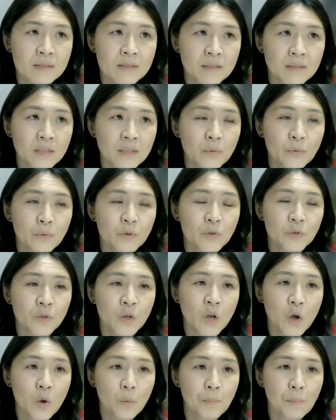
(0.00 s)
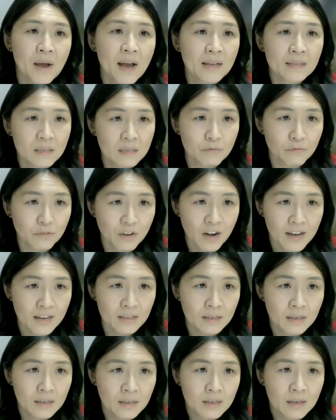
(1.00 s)
there was no positive right
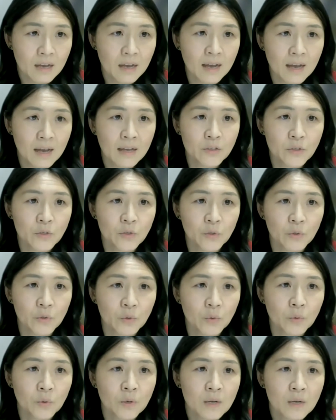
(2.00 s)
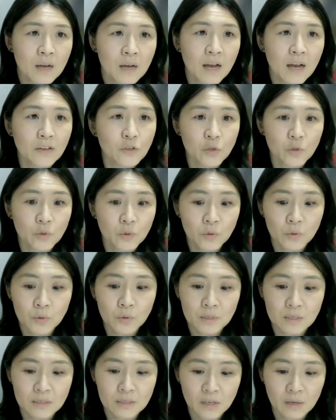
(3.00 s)
to choose
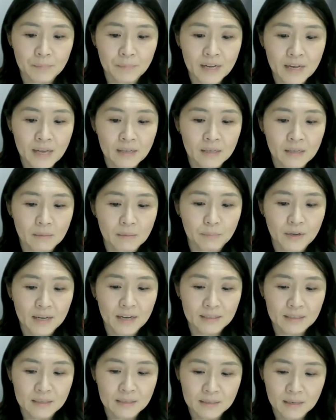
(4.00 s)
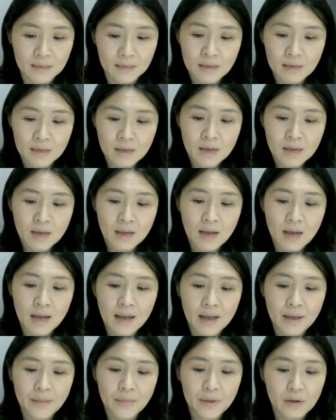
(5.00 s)
to terminate a pregnancy,
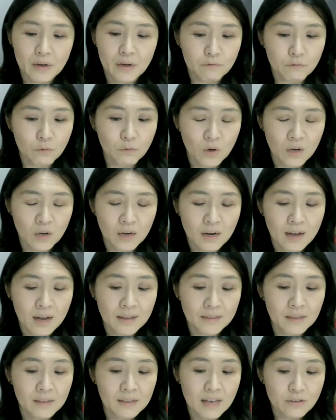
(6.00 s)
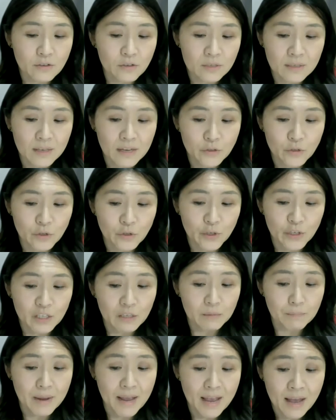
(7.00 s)
and therefore the legislature
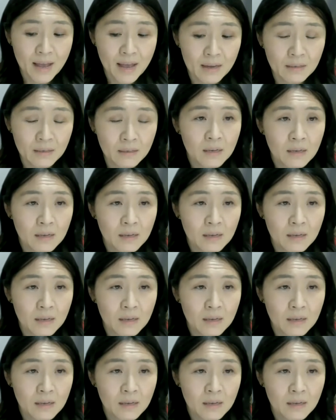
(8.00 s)
could ban